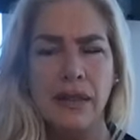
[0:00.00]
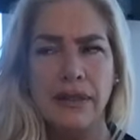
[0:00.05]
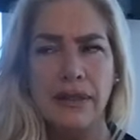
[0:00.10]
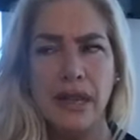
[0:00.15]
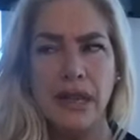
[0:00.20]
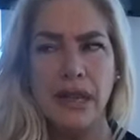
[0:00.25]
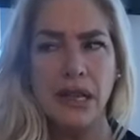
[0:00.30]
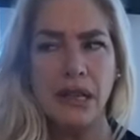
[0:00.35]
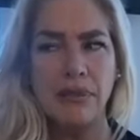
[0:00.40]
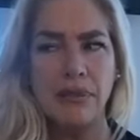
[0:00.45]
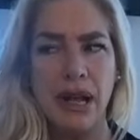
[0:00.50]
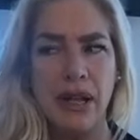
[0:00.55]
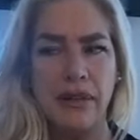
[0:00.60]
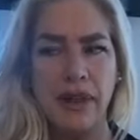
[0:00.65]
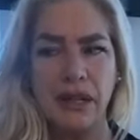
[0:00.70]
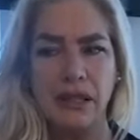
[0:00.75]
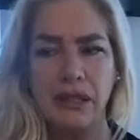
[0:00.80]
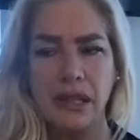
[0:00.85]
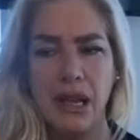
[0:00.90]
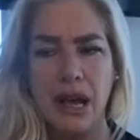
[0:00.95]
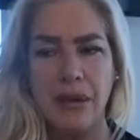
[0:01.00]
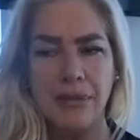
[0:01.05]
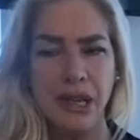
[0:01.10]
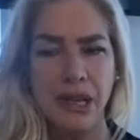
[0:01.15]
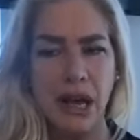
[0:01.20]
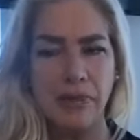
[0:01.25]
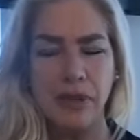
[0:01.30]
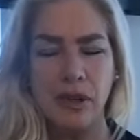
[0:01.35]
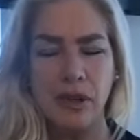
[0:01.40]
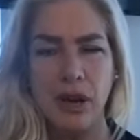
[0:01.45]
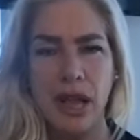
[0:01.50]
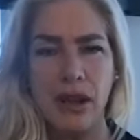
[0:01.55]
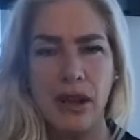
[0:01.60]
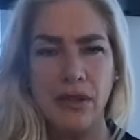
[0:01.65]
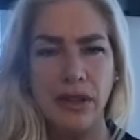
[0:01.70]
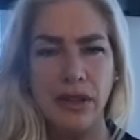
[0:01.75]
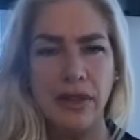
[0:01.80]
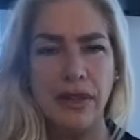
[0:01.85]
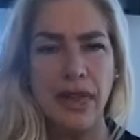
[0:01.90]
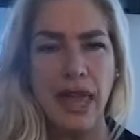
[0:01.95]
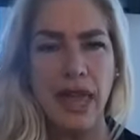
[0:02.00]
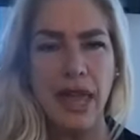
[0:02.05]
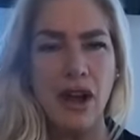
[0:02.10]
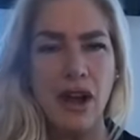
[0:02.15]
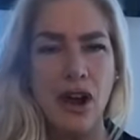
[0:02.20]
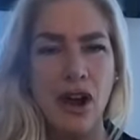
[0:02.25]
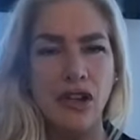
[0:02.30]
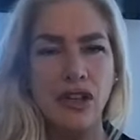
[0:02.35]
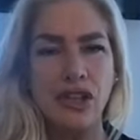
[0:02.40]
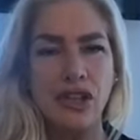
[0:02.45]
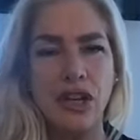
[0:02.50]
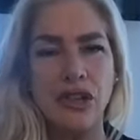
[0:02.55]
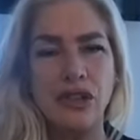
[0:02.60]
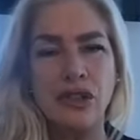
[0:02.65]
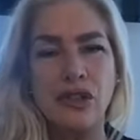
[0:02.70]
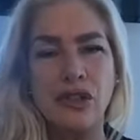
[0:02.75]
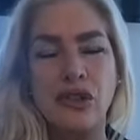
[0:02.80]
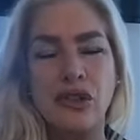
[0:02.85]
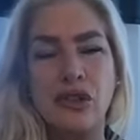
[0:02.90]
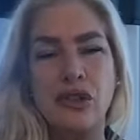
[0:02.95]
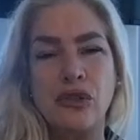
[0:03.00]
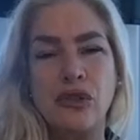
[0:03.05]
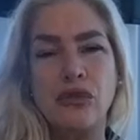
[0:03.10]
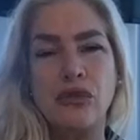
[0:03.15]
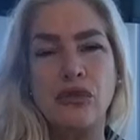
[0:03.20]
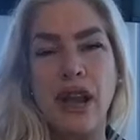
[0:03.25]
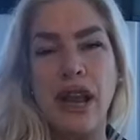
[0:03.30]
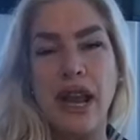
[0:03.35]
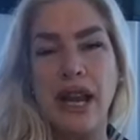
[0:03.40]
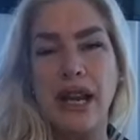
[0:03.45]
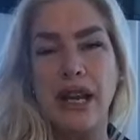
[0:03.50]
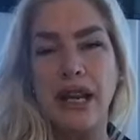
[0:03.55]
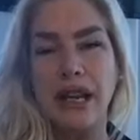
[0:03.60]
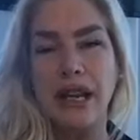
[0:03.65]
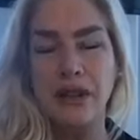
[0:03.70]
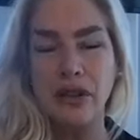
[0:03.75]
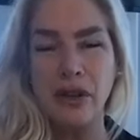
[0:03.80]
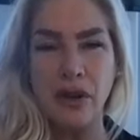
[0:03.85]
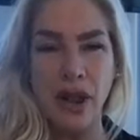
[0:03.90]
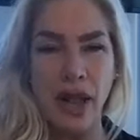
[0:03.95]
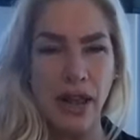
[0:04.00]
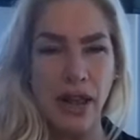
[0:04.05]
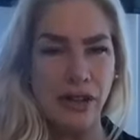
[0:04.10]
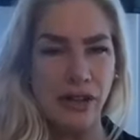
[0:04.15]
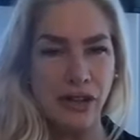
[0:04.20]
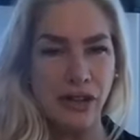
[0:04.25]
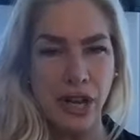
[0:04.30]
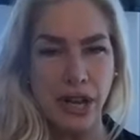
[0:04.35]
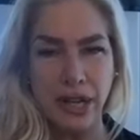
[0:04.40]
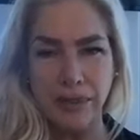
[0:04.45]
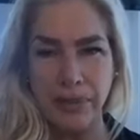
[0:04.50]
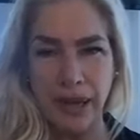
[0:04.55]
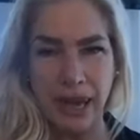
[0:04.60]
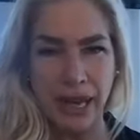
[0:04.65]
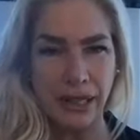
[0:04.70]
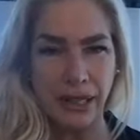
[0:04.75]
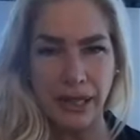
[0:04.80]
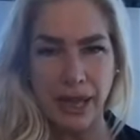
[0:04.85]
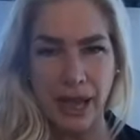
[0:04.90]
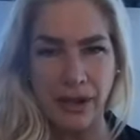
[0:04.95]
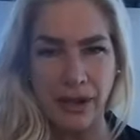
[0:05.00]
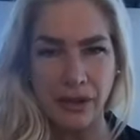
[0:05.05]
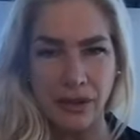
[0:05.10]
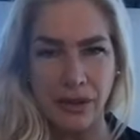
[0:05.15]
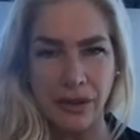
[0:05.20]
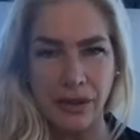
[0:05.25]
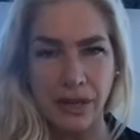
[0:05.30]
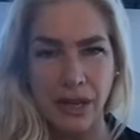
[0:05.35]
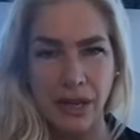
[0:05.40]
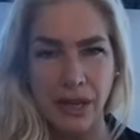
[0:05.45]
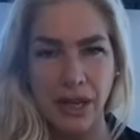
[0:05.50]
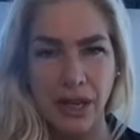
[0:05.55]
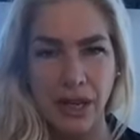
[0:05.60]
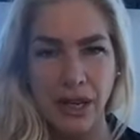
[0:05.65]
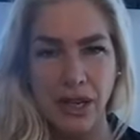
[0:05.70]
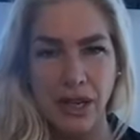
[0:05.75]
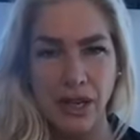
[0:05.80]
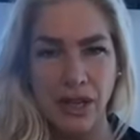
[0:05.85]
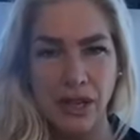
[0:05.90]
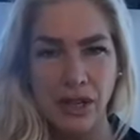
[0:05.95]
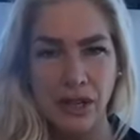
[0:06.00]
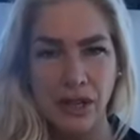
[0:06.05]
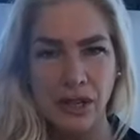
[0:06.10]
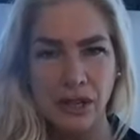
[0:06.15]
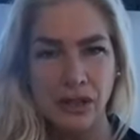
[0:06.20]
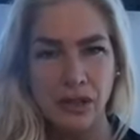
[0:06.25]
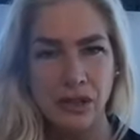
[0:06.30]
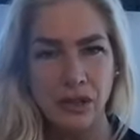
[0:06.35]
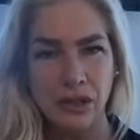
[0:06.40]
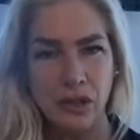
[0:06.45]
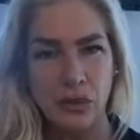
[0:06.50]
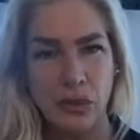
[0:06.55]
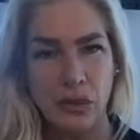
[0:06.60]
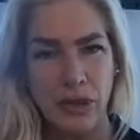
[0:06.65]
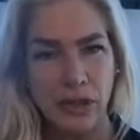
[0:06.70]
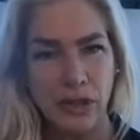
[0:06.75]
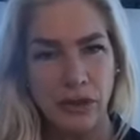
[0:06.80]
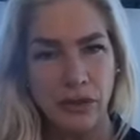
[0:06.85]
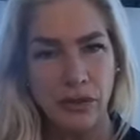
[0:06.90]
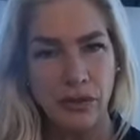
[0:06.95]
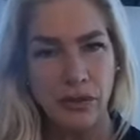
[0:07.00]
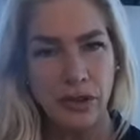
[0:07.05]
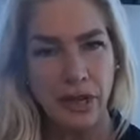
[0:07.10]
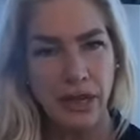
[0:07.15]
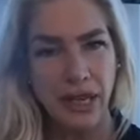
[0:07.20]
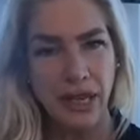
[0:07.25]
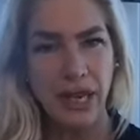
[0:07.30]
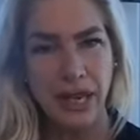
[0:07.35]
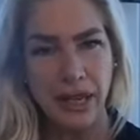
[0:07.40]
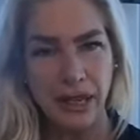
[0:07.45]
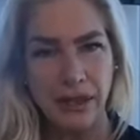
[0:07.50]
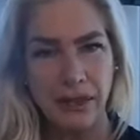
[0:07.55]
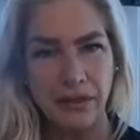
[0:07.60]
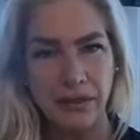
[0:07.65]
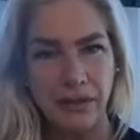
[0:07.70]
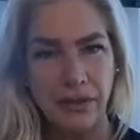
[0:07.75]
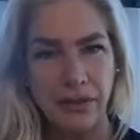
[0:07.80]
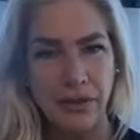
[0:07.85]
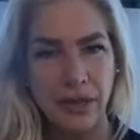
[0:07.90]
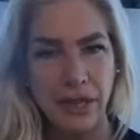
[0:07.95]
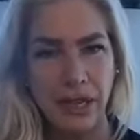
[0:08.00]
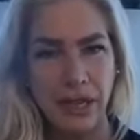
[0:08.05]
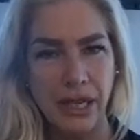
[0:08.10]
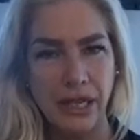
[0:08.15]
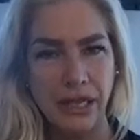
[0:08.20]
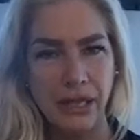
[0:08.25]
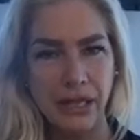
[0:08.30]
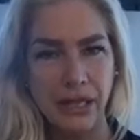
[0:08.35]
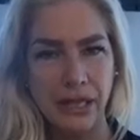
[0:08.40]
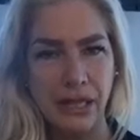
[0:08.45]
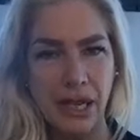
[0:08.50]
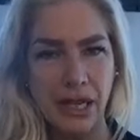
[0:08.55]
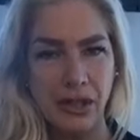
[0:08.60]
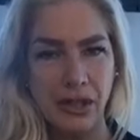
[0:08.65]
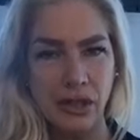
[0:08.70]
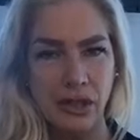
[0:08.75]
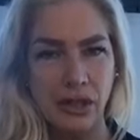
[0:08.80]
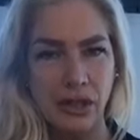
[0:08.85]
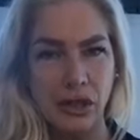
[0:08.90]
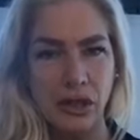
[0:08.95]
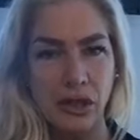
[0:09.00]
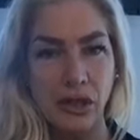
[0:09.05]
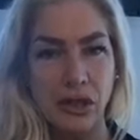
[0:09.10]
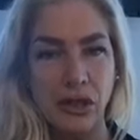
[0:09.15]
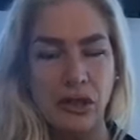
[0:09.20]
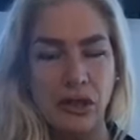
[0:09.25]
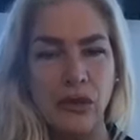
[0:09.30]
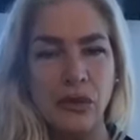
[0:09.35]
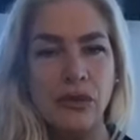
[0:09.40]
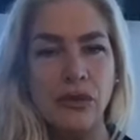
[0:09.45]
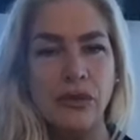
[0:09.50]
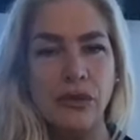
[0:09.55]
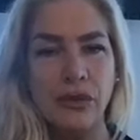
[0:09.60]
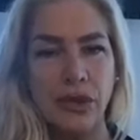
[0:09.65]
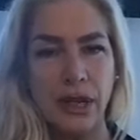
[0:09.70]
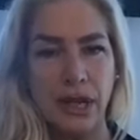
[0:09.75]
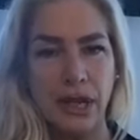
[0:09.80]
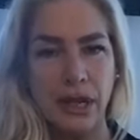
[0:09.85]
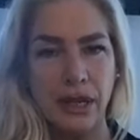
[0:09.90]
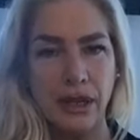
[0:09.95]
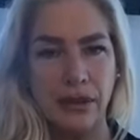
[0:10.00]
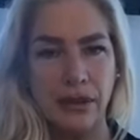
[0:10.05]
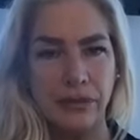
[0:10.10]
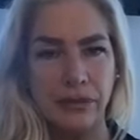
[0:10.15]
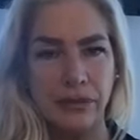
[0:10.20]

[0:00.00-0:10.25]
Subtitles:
Thinking about that's coming up, you're angry. They are just draining your energetic bank account. So when you forgive, it sets you free.